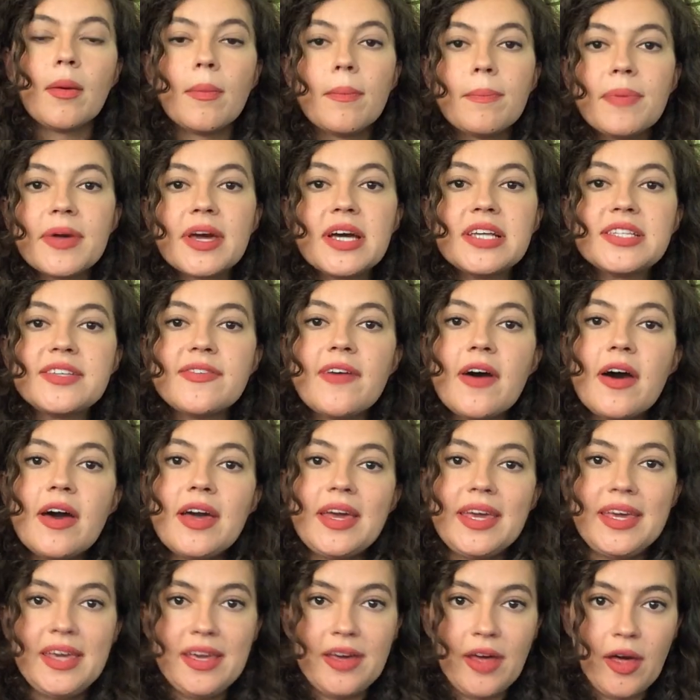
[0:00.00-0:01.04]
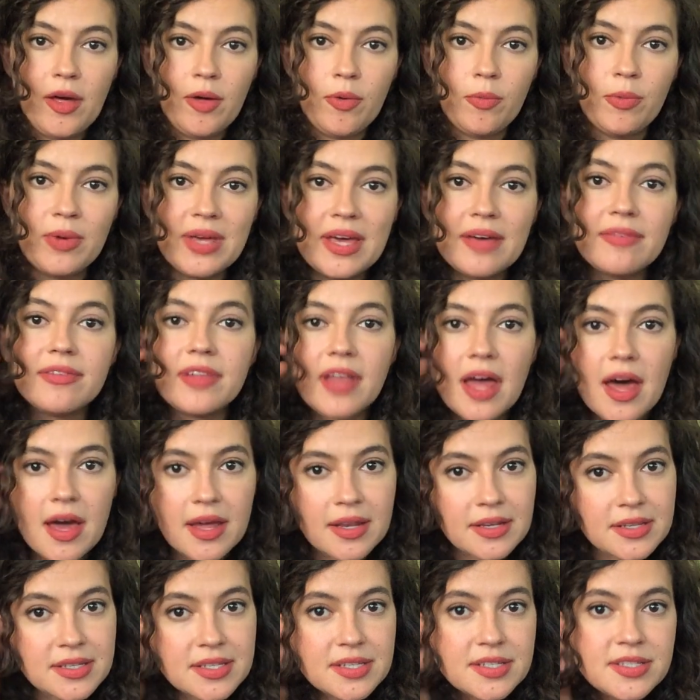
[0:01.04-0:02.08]
Because of our ego, we have
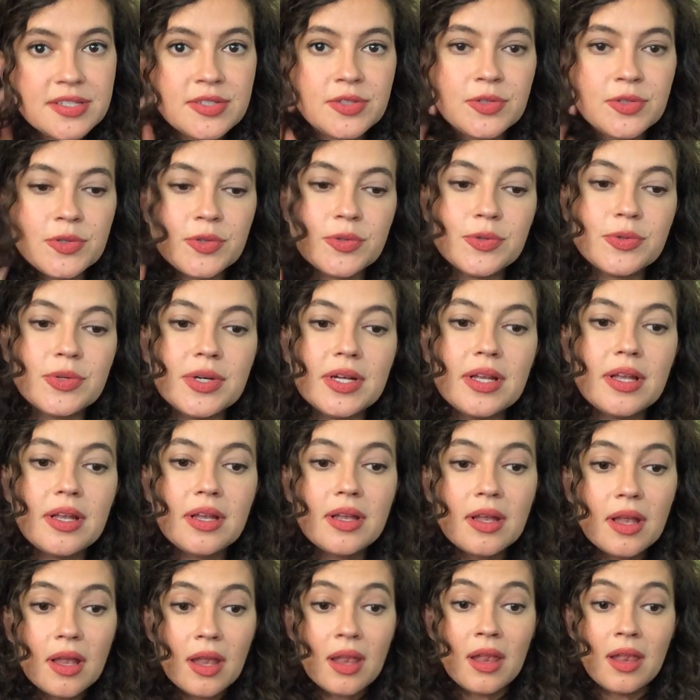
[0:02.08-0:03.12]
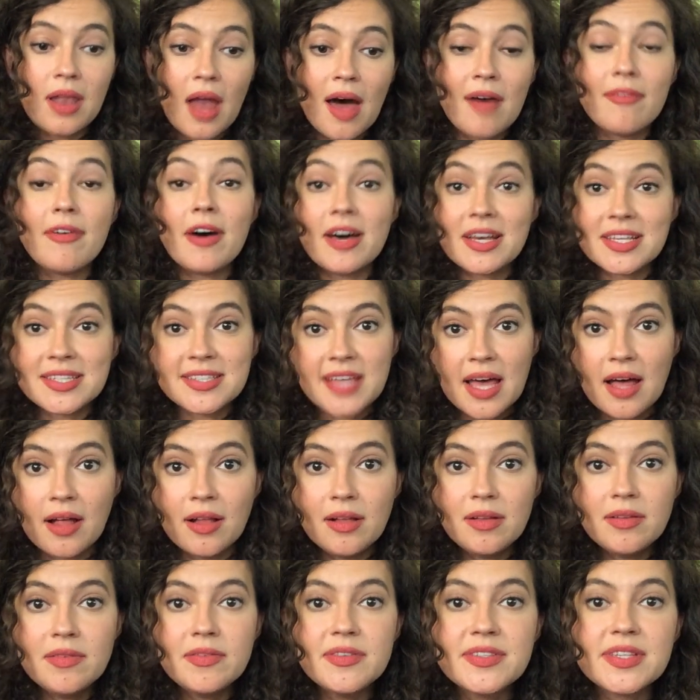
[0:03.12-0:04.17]
learned to love
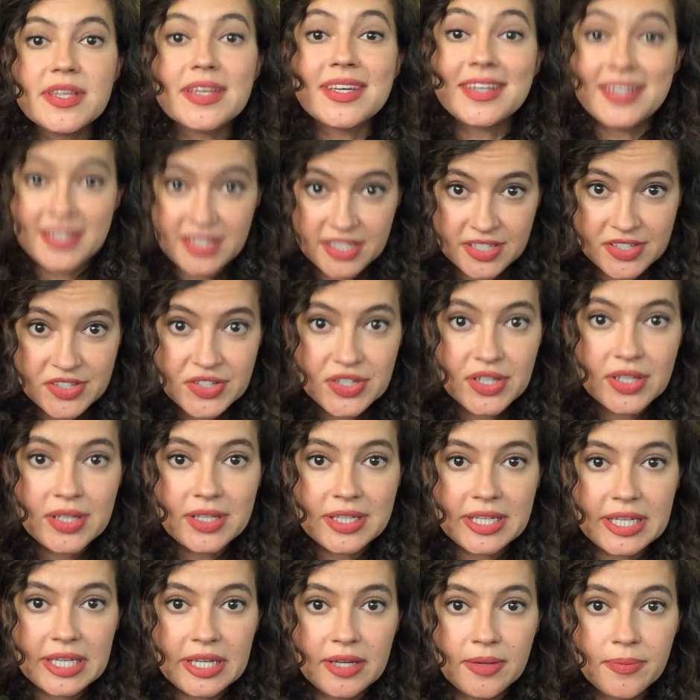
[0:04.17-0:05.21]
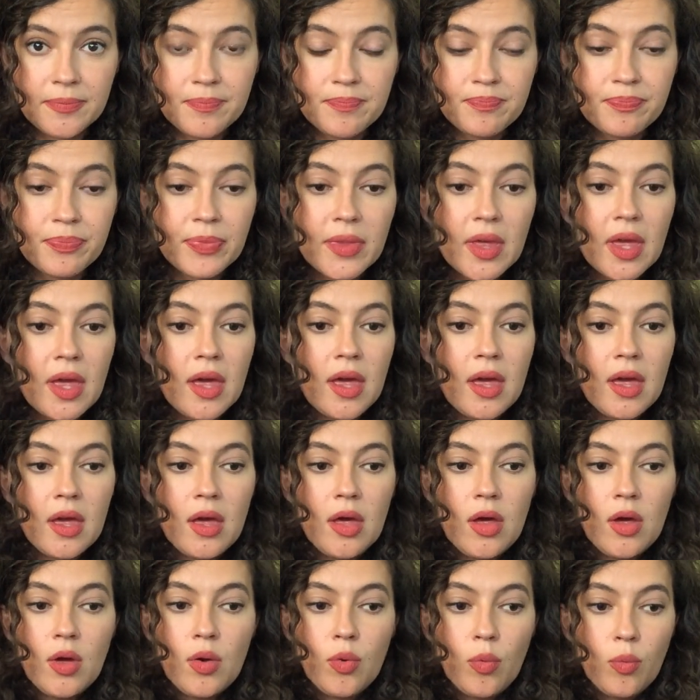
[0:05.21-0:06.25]
ourselves conditionally.
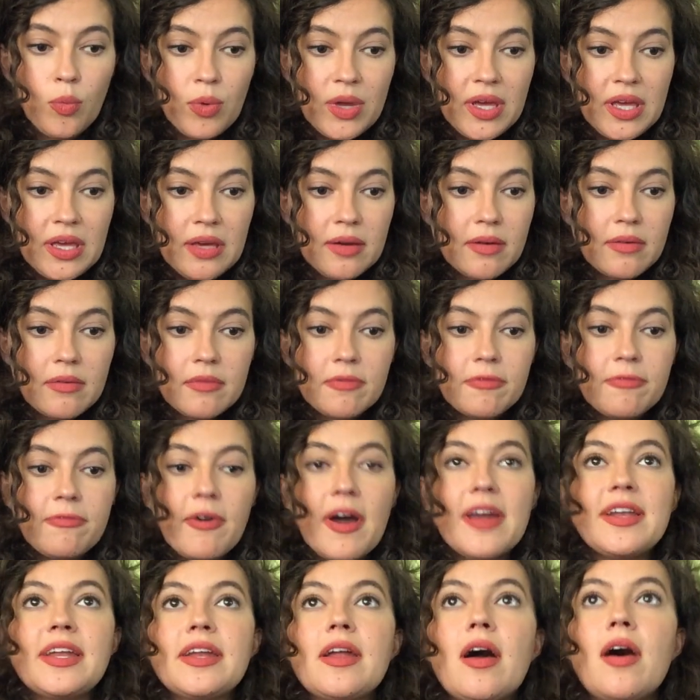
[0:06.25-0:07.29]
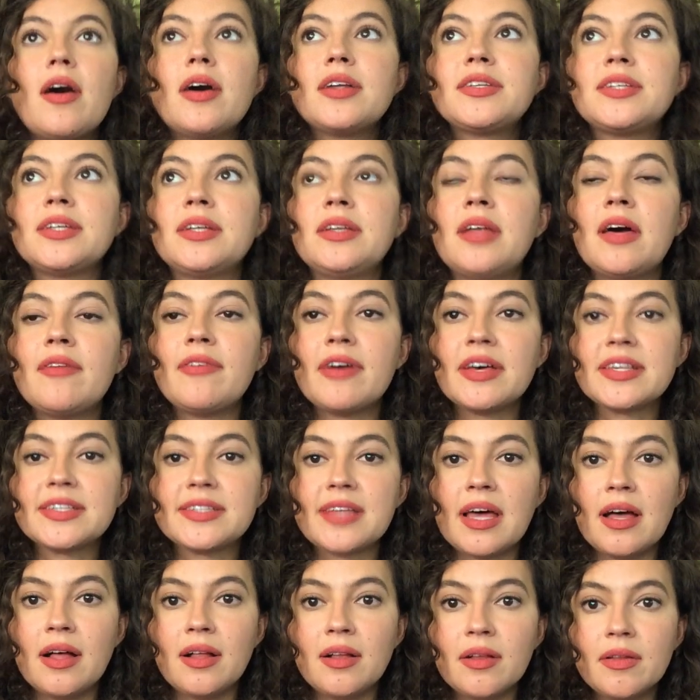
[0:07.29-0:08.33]
We find it hard to love
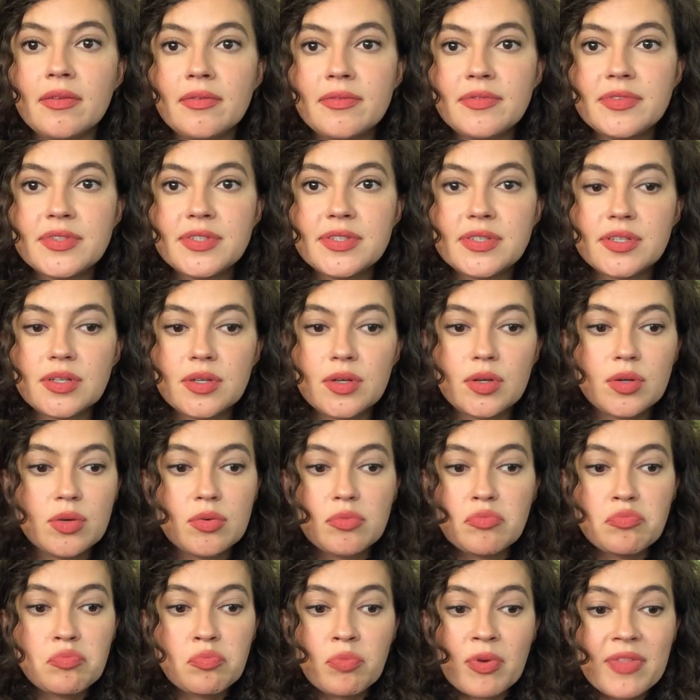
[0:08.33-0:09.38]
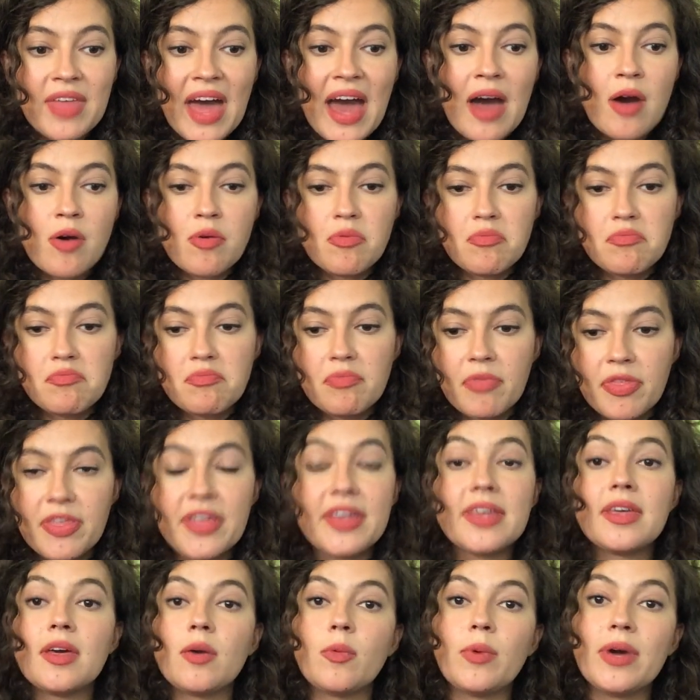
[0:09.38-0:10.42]
ourselves without
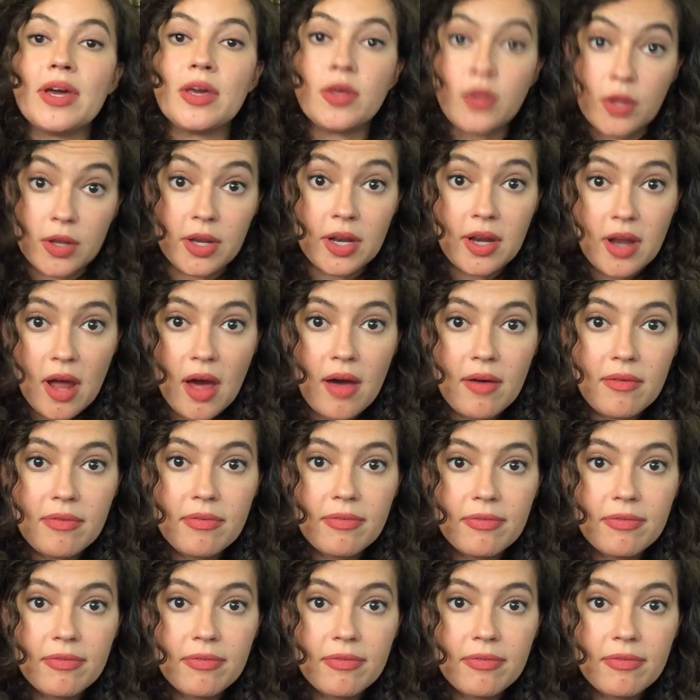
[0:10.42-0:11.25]
thinking we're good enough.